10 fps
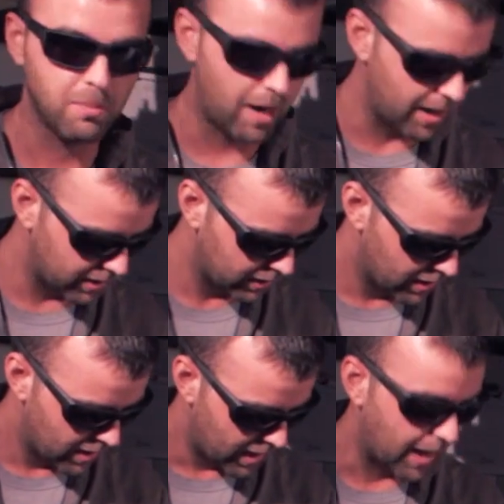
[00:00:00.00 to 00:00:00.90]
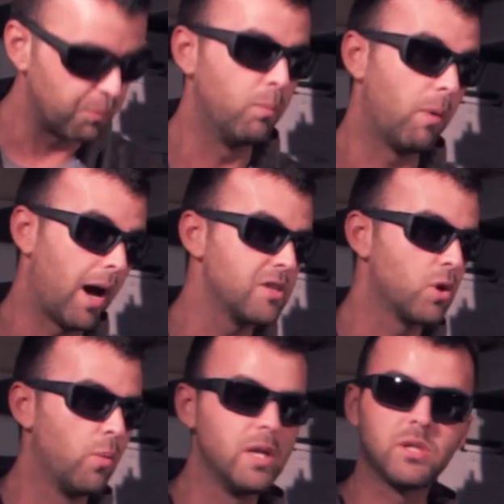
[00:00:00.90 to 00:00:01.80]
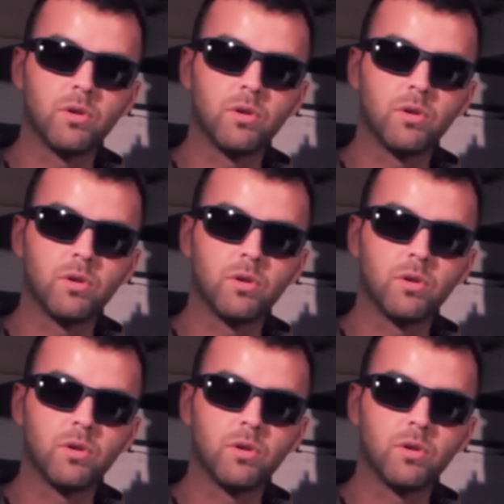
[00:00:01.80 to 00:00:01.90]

mag. And as always,